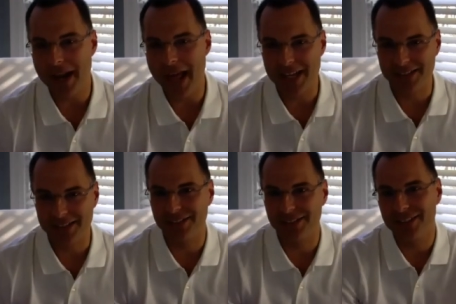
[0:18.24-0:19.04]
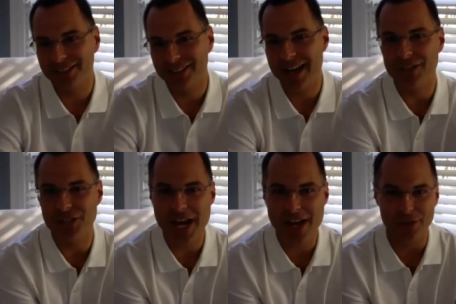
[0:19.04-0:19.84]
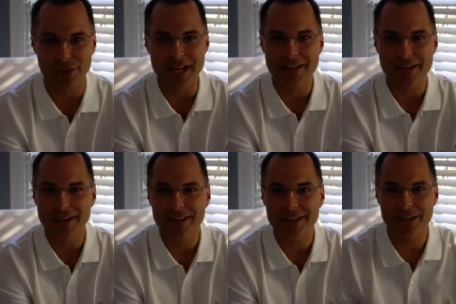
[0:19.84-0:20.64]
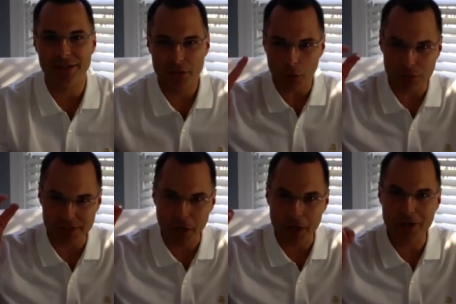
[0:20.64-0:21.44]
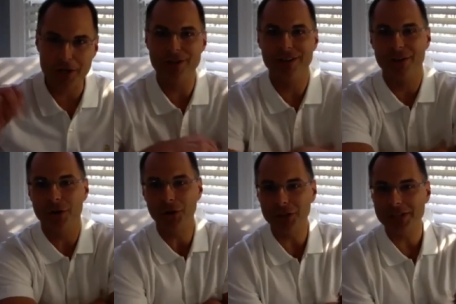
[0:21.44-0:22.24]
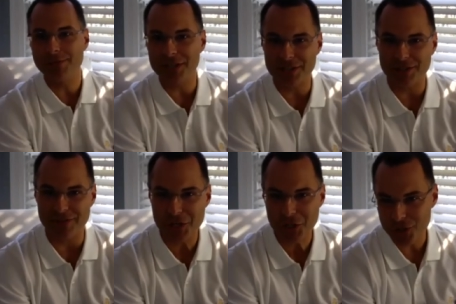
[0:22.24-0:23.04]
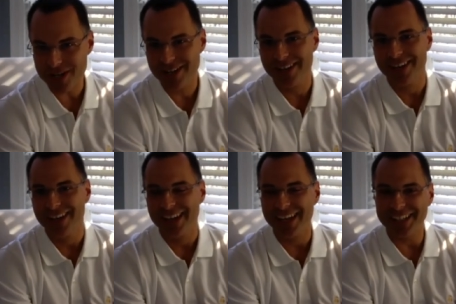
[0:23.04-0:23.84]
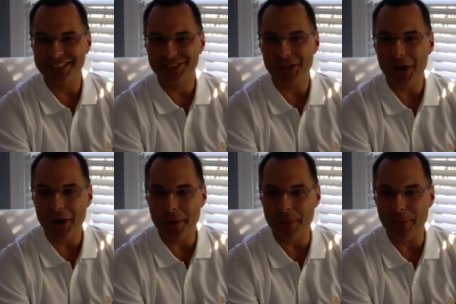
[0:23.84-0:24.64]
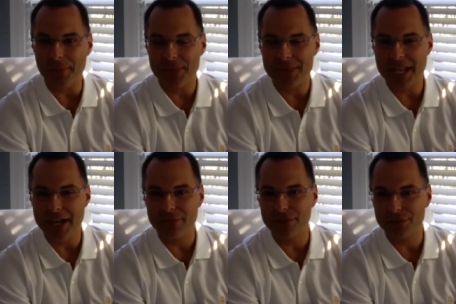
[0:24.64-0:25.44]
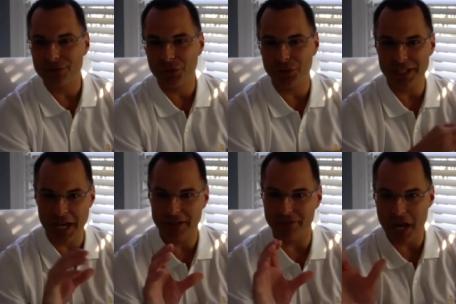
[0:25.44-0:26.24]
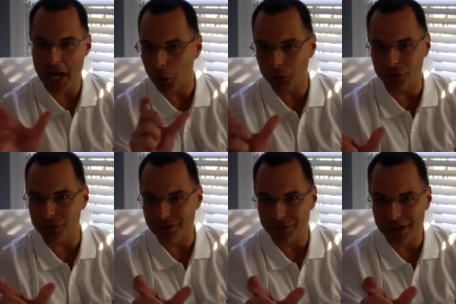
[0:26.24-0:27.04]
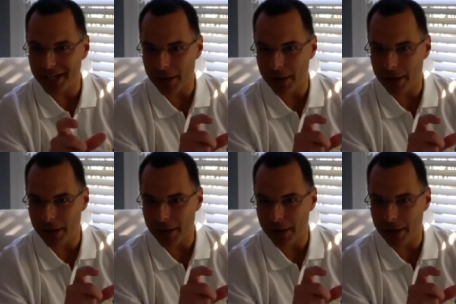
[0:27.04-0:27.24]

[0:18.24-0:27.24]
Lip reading: I'm an ex-college athlete. I retired early because of injury and never really kind of got over it, right?